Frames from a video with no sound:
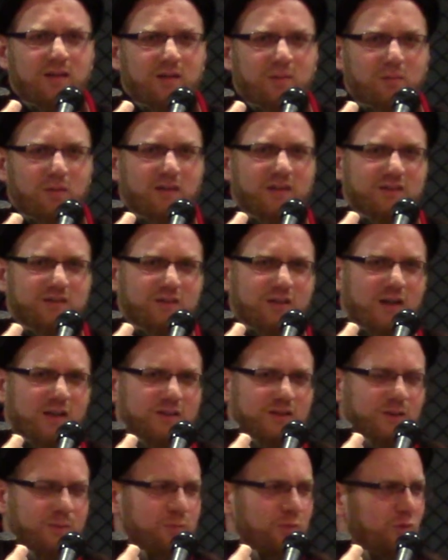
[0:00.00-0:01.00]
But this
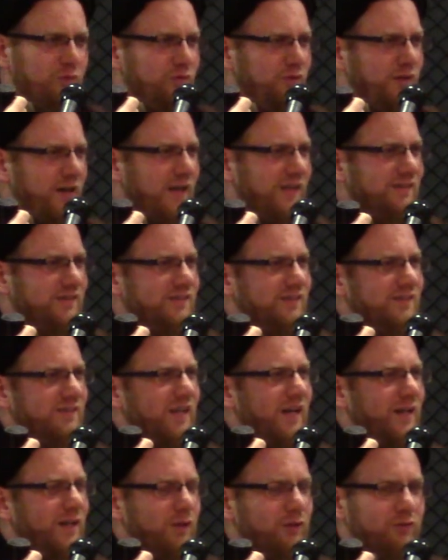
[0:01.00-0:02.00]
concept of race, this
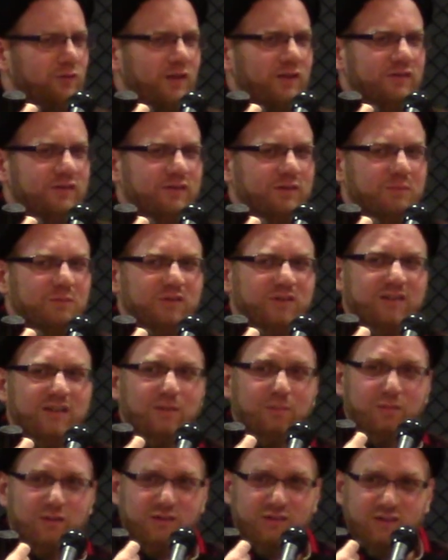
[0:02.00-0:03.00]
idea of racism
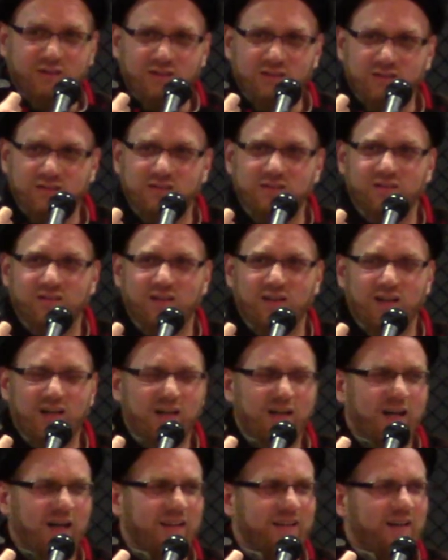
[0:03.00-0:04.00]
still persists.
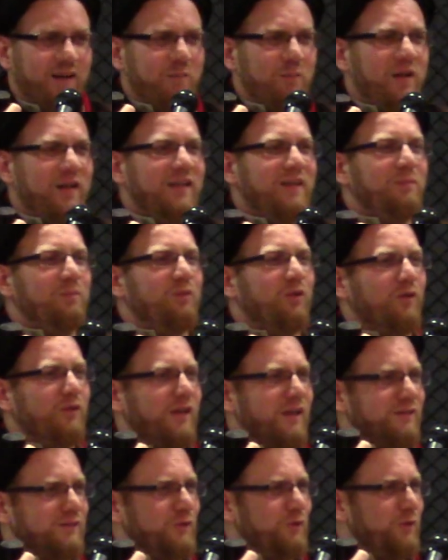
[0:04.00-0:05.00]
And there are many
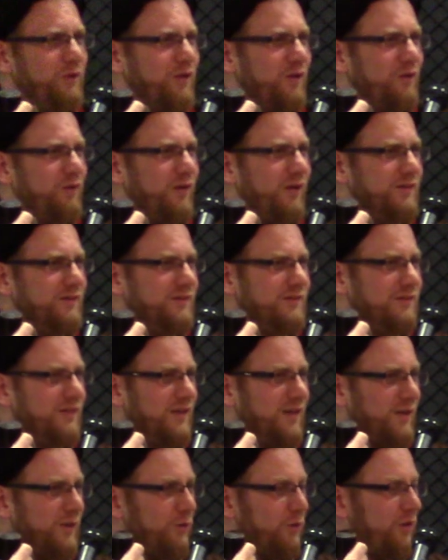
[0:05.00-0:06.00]
protests going
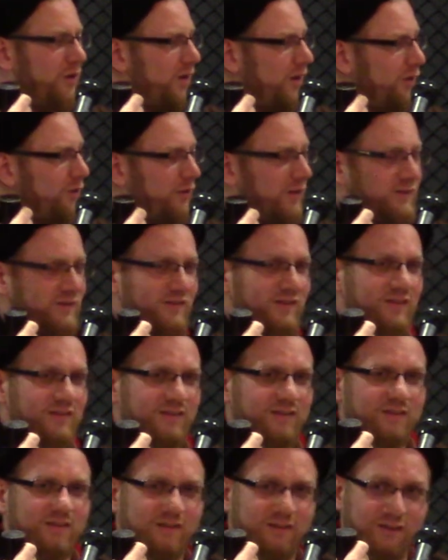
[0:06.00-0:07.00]
on across in
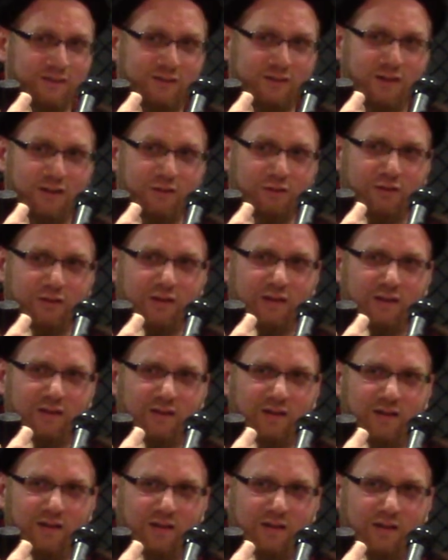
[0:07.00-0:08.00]
this country,
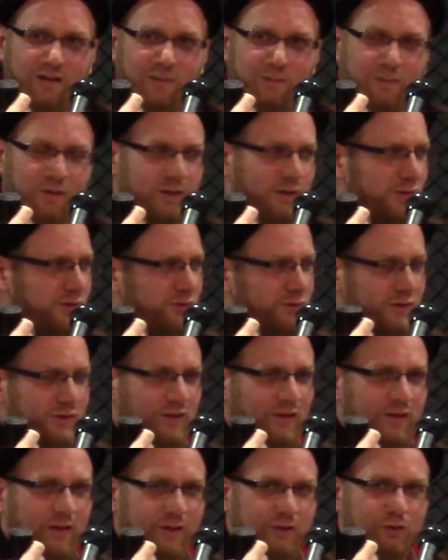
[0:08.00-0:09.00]
because
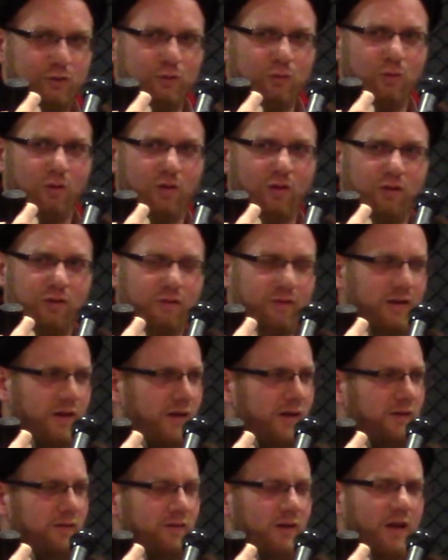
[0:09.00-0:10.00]
recently 2 or 3,
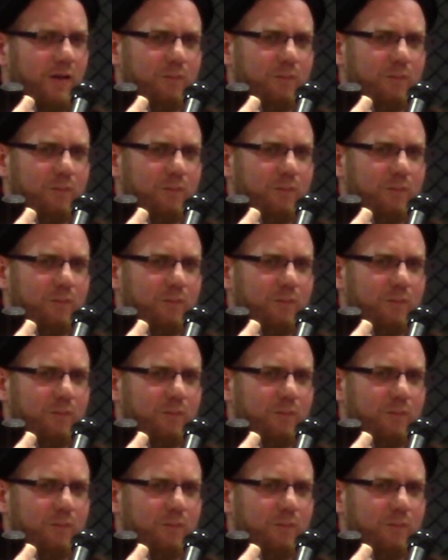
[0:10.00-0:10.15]
and